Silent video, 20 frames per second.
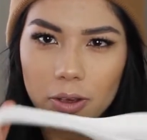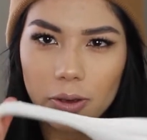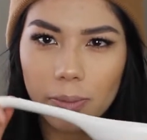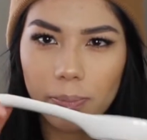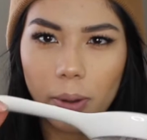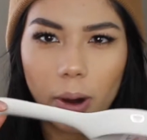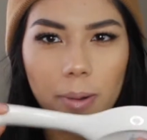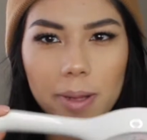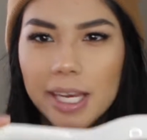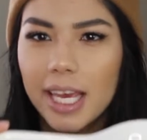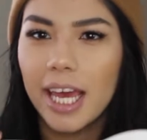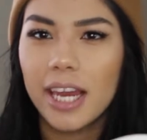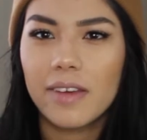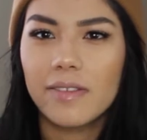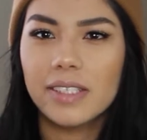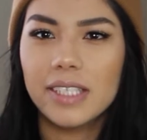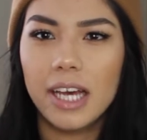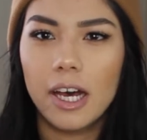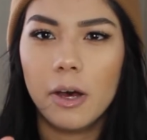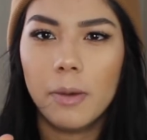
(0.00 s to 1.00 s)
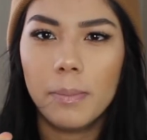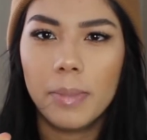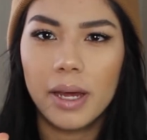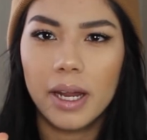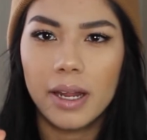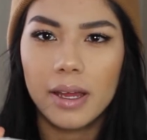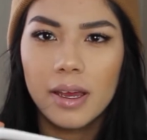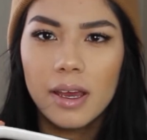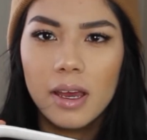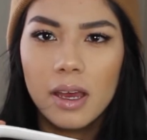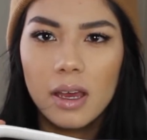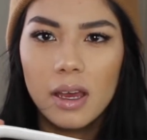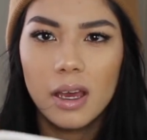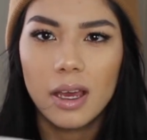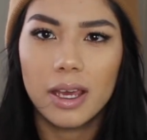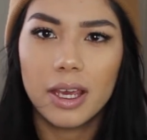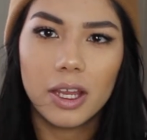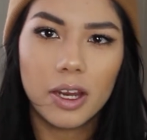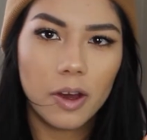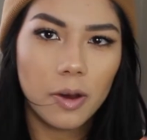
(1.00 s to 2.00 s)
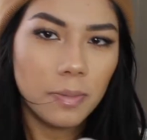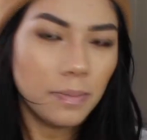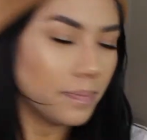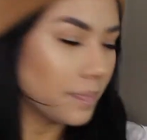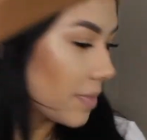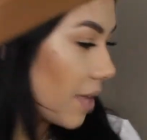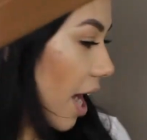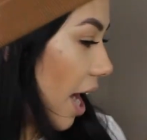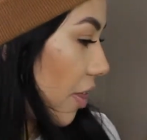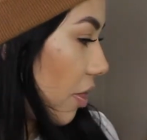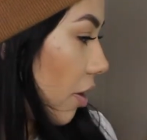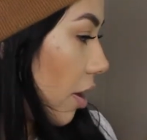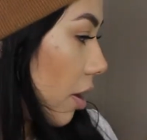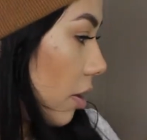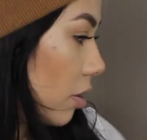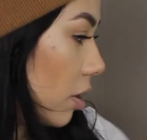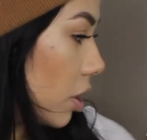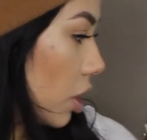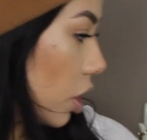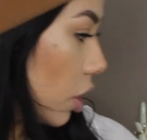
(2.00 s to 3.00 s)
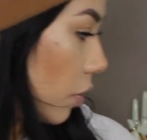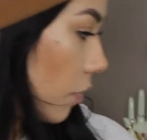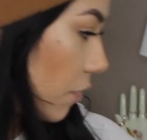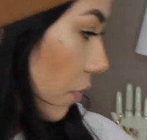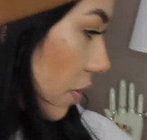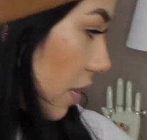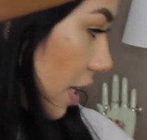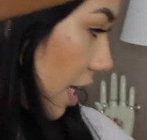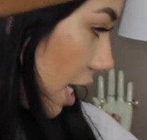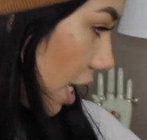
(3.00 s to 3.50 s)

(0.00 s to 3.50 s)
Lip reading: You probably can't even tell, but you know, I thought it'd look cute for the